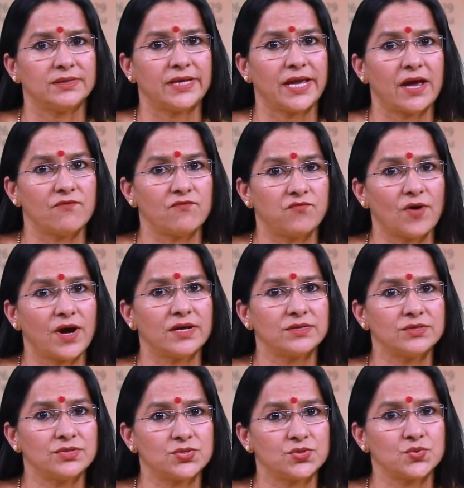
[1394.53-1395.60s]
they have
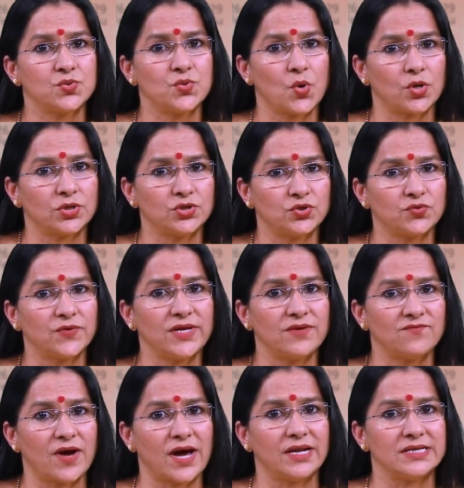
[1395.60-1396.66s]
1, 2 or
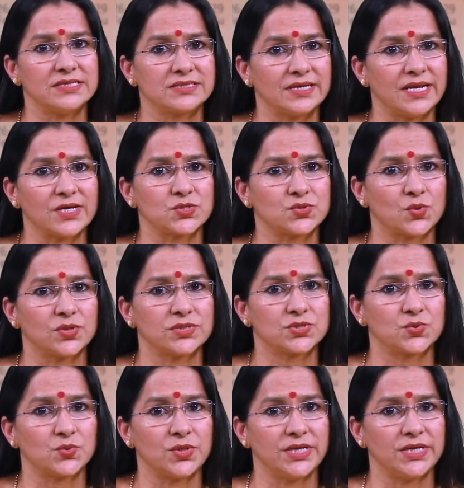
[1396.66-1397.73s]
3 valence
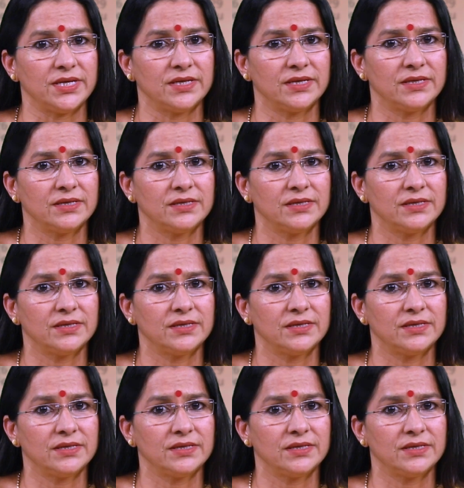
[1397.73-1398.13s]
electrons only.